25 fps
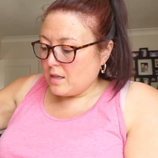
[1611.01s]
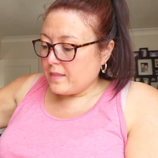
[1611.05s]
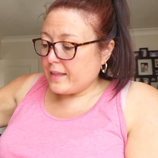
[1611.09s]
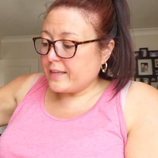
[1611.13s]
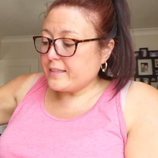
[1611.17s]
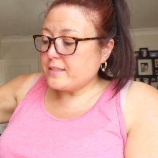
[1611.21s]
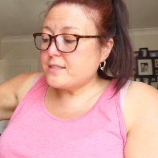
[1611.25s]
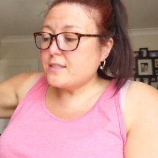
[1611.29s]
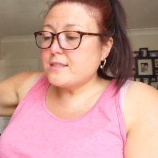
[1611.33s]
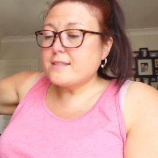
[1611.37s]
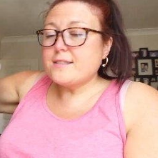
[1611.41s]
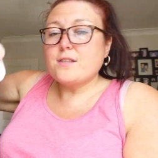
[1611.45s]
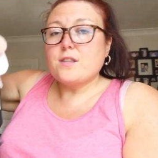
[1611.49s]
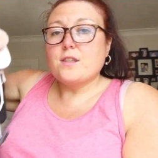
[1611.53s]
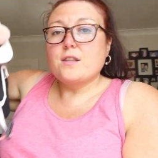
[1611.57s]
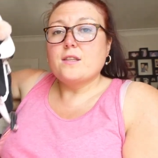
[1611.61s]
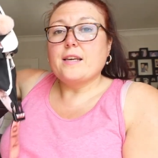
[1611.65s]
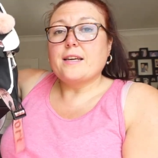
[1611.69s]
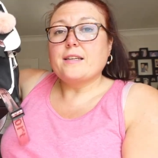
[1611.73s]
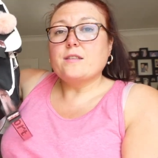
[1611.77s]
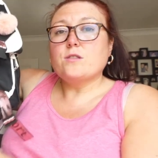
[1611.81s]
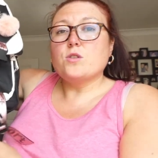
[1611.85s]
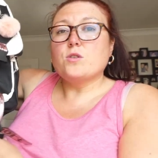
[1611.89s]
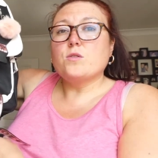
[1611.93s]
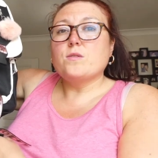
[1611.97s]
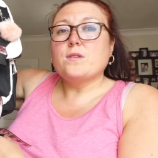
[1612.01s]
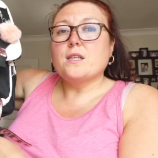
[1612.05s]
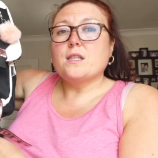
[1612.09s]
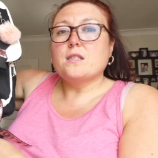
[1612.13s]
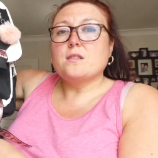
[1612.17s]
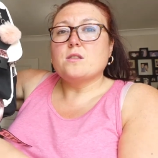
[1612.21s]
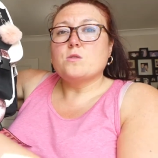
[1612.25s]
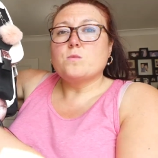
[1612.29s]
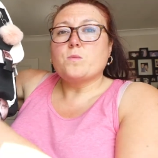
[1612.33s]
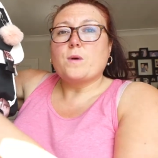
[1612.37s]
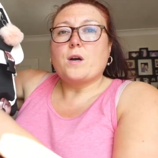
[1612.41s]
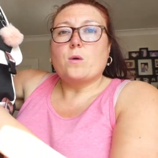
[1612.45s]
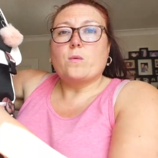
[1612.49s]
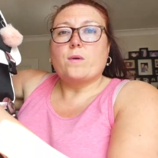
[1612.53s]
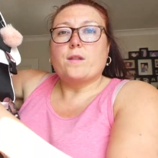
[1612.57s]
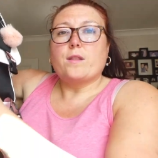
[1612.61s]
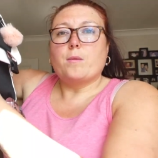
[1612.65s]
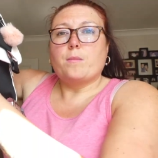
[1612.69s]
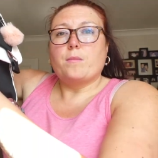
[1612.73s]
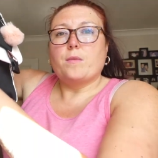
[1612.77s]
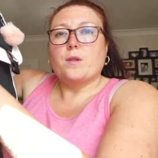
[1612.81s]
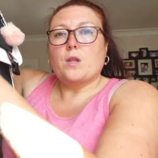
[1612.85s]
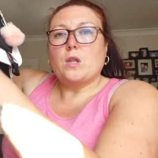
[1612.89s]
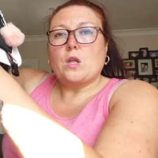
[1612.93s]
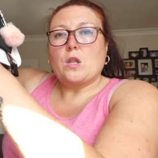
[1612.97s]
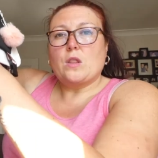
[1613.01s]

They did. They do this as well, and the,